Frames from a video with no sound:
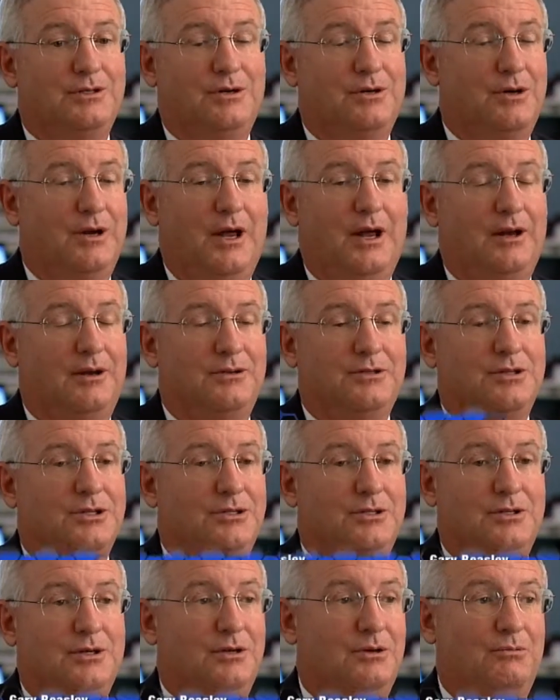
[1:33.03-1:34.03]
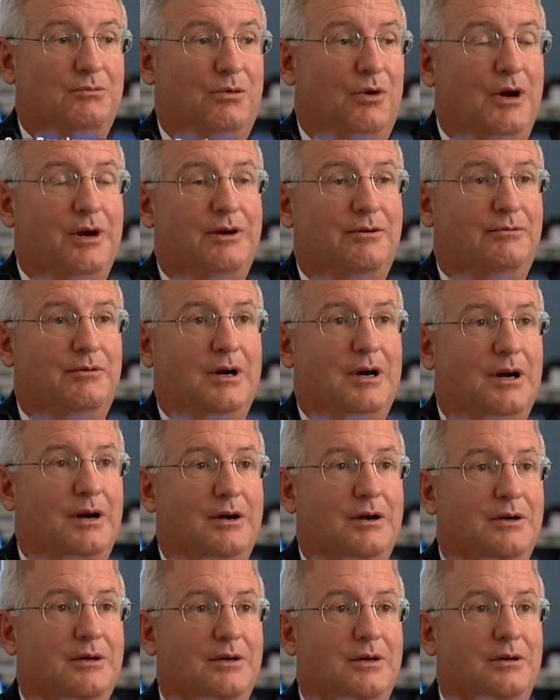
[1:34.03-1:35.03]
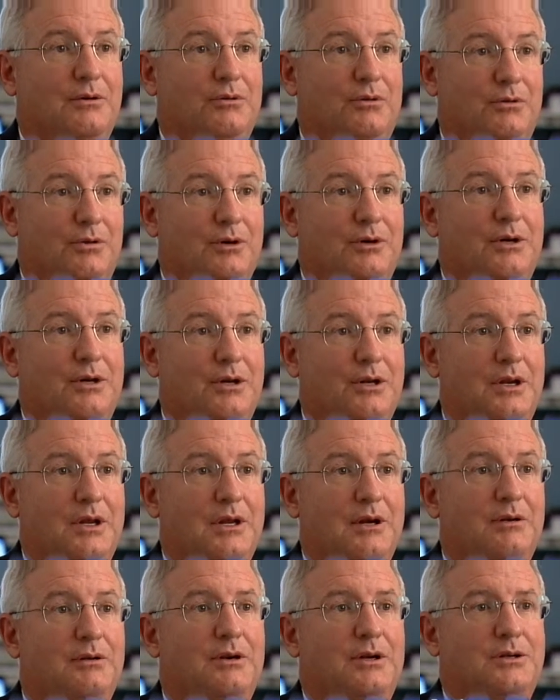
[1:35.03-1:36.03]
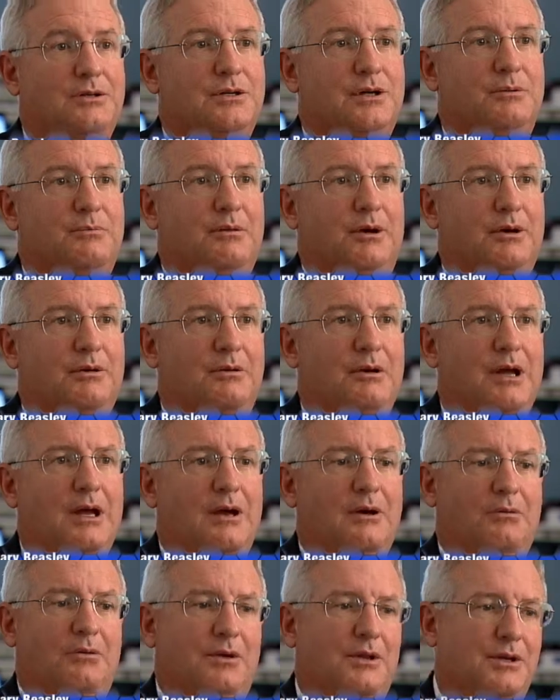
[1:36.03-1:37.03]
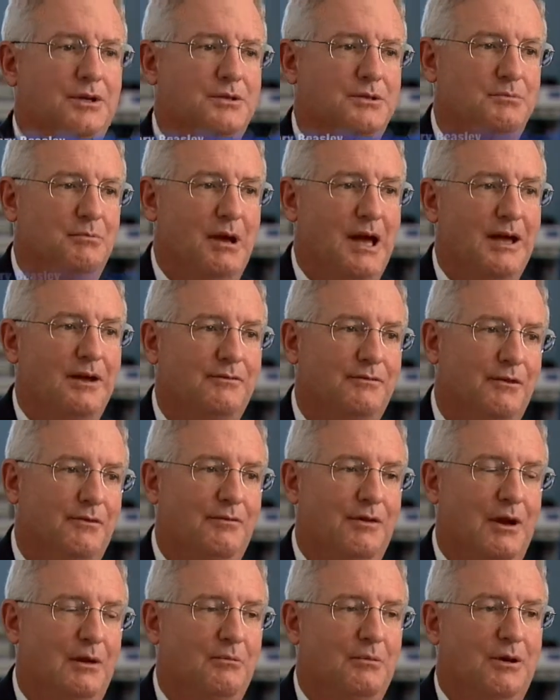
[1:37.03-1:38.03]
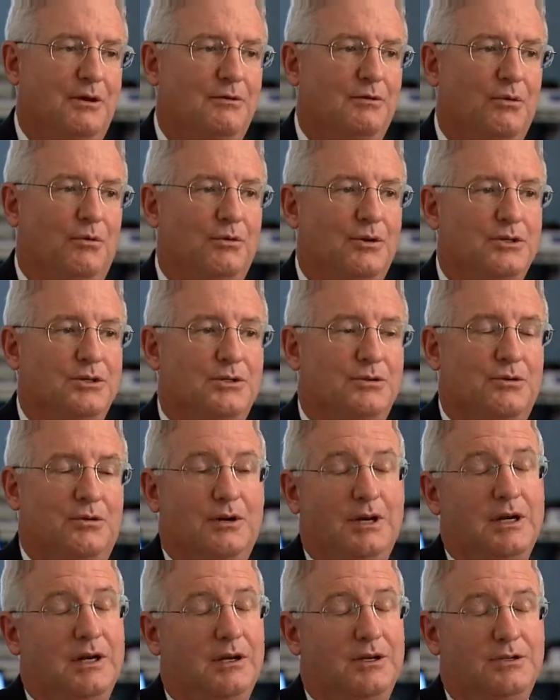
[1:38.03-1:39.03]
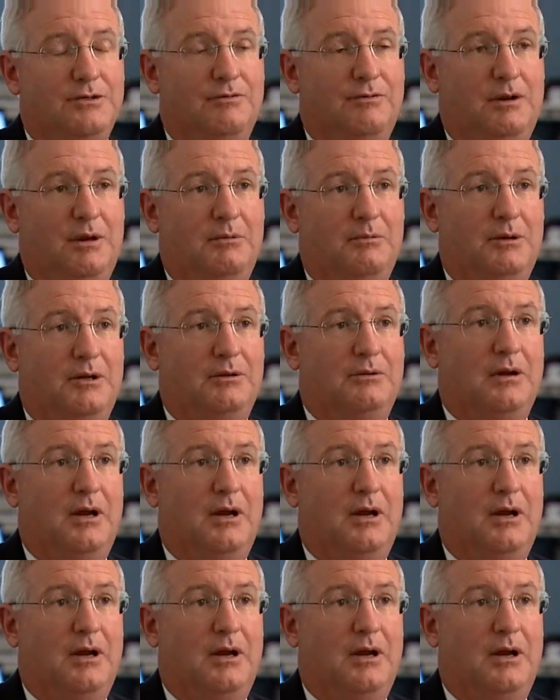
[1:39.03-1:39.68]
their knowledges in whatever area in order to enter into the program, whether it's math developmental courses or English developmental